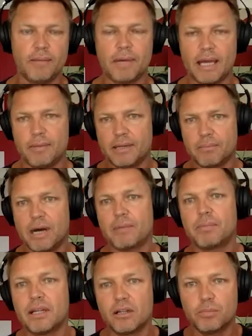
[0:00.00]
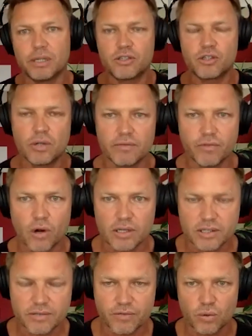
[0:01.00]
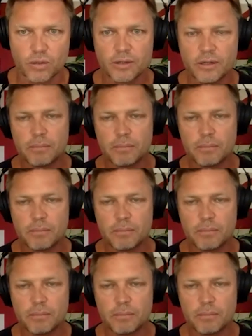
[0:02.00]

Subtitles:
Maybe it might be a little bit too advanced for